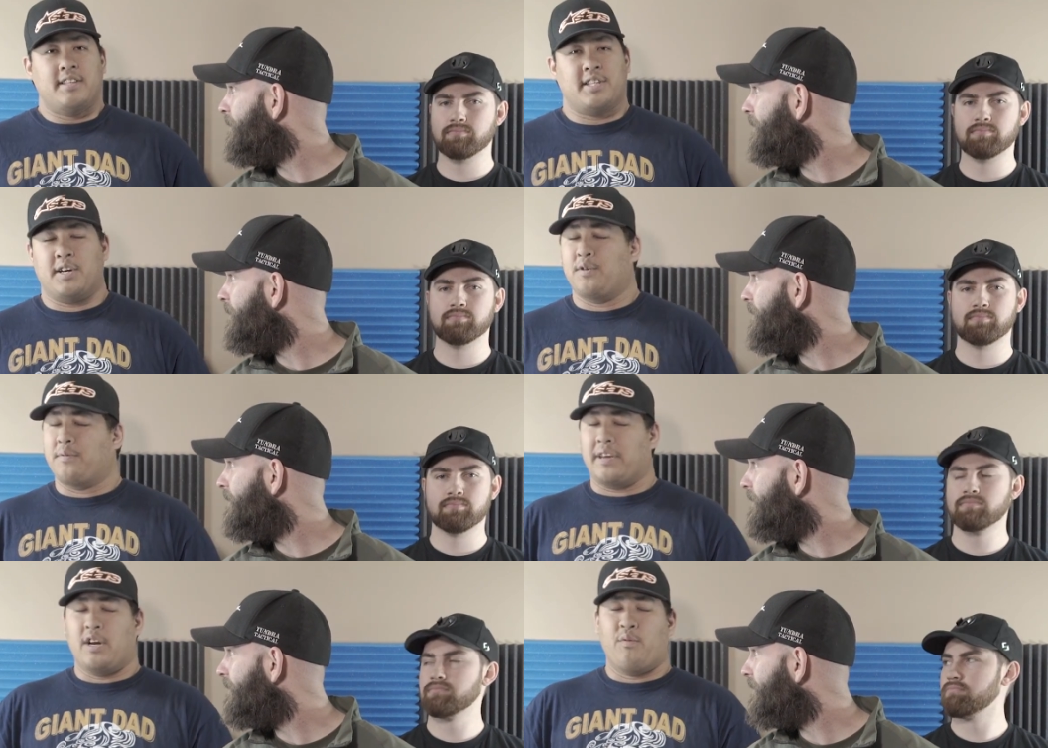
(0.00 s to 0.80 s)

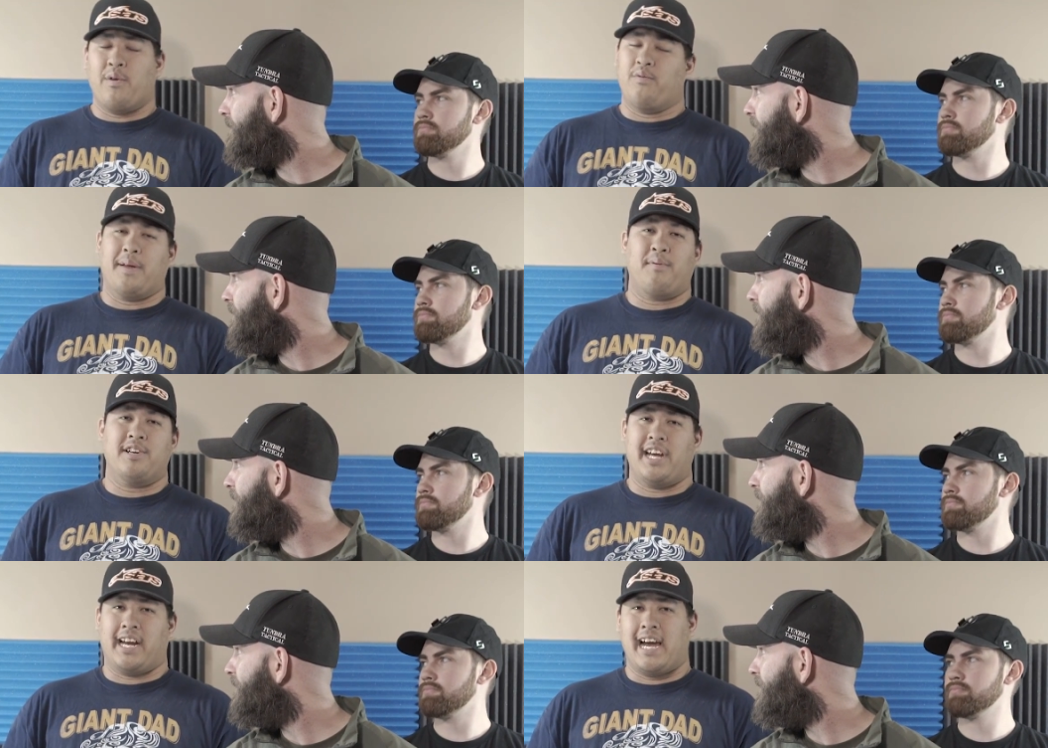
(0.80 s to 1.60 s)
Speaker 1: So, you know, we really
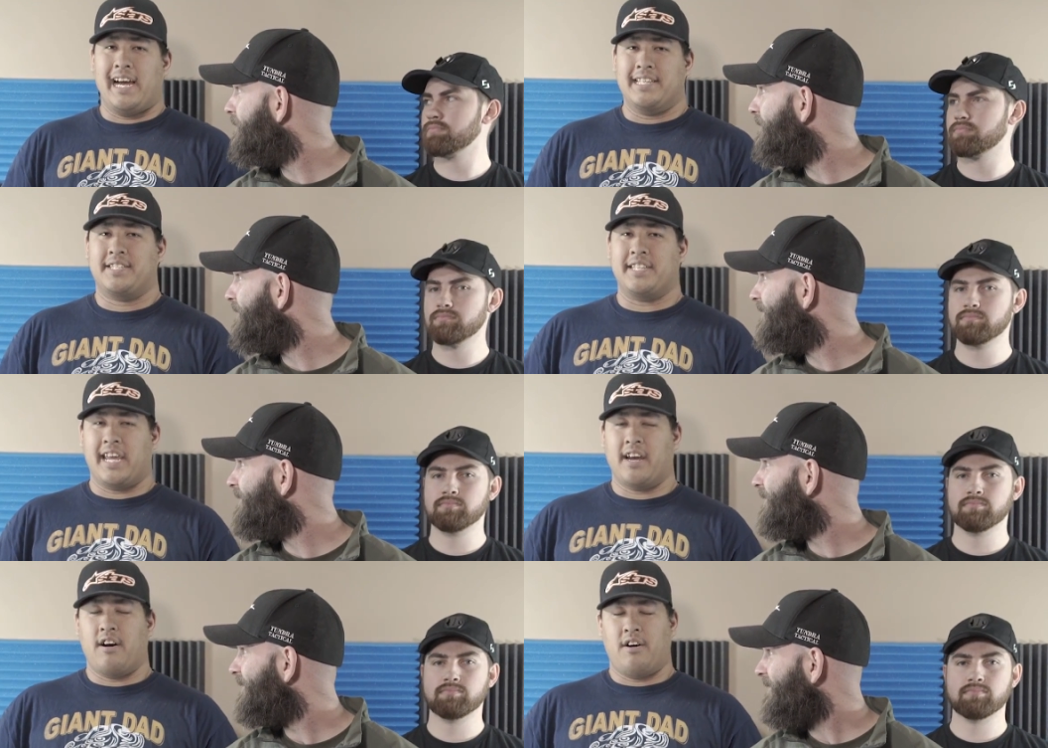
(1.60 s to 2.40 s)
appreciate it, guys.
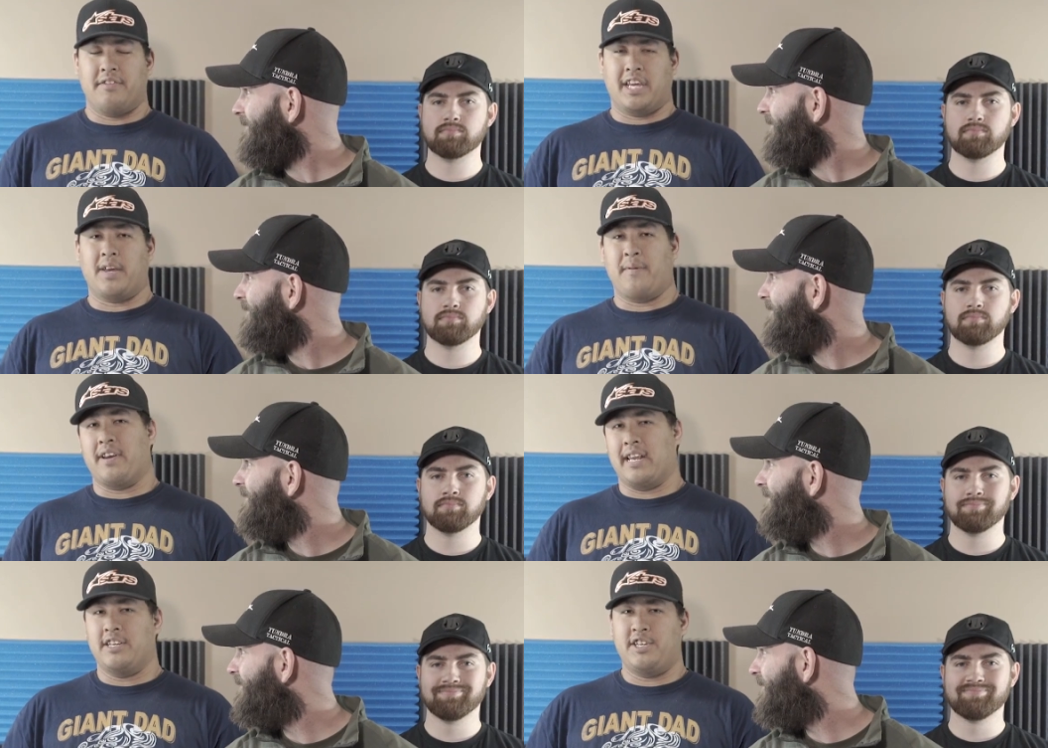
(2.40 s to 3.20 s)
Seeing all the
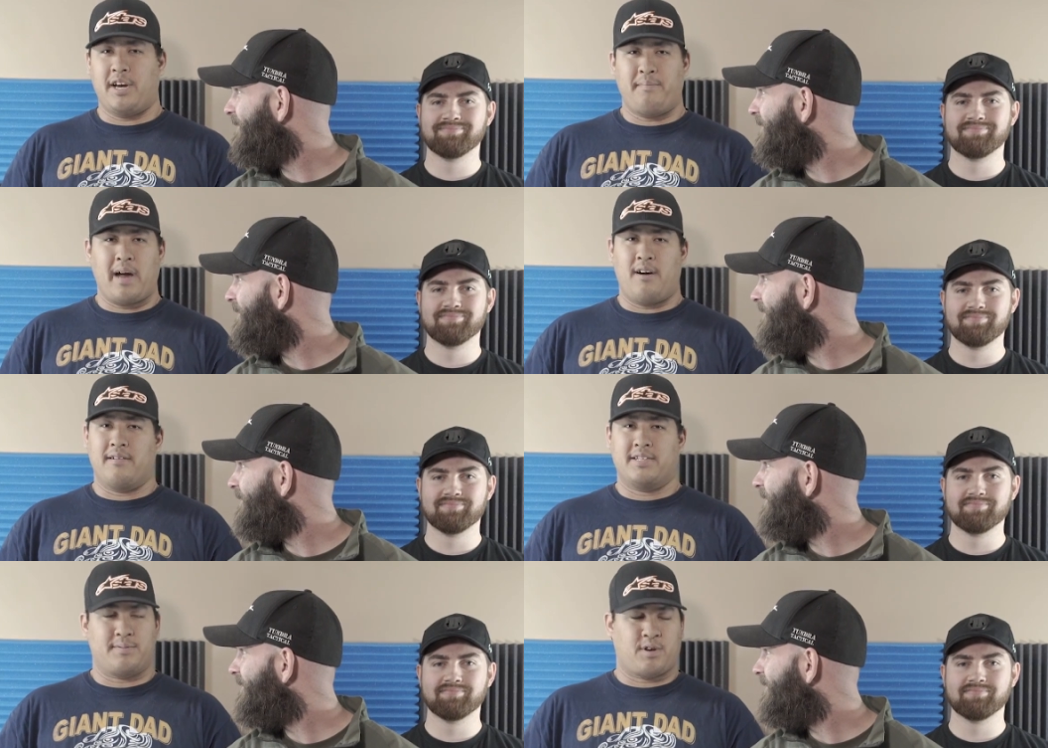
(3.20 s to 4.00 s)
community jump
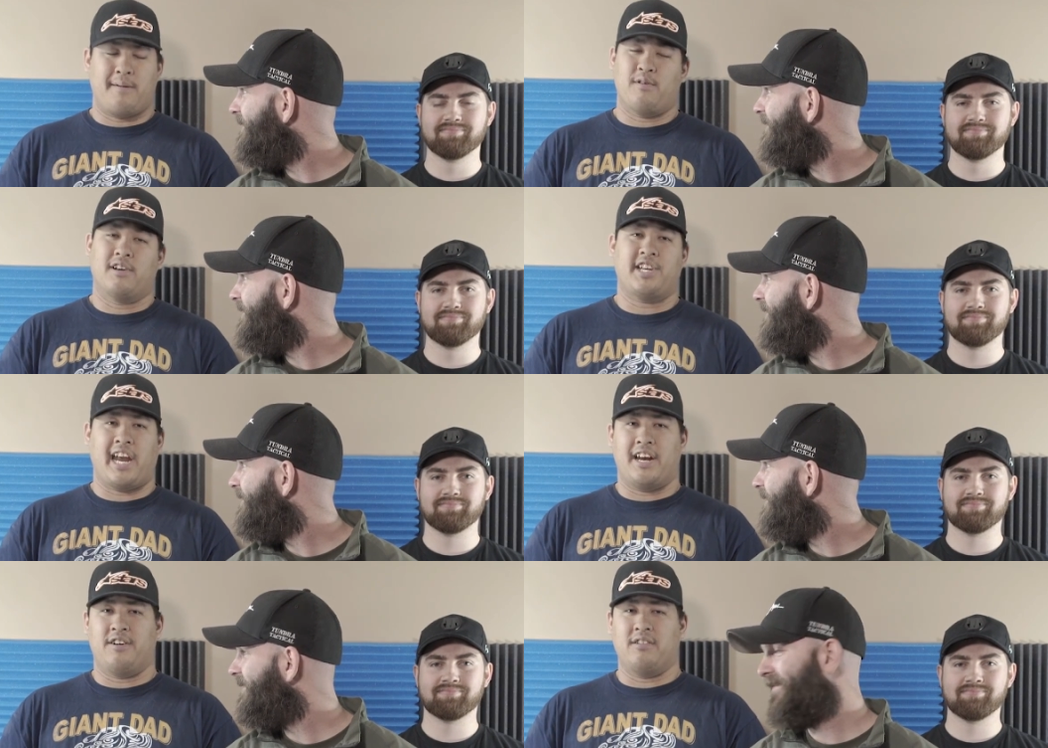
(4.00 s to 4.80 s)
out, subscribe to our
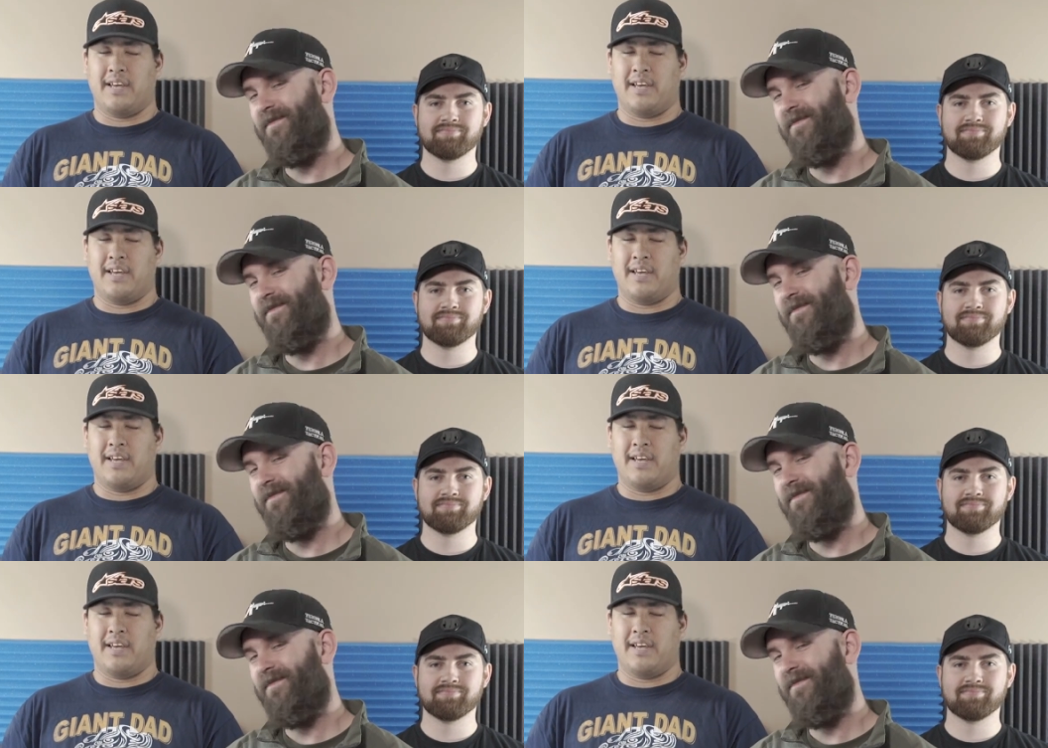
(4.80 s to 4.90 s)
channel,